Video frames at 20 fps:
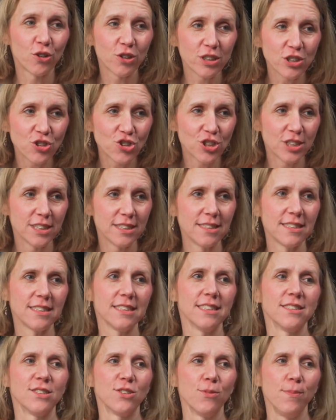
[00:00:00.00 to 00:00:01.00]
Christians,
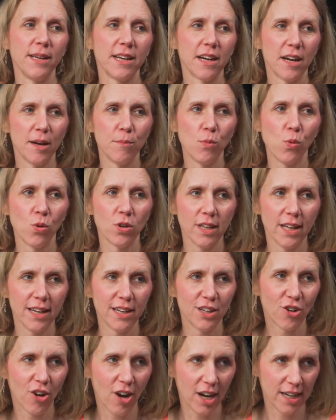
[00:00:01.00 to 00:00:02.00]
is to become more
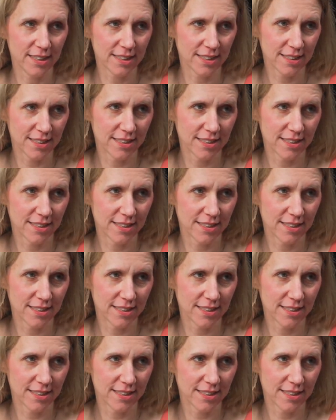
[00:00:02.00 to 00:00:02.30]
like Christ.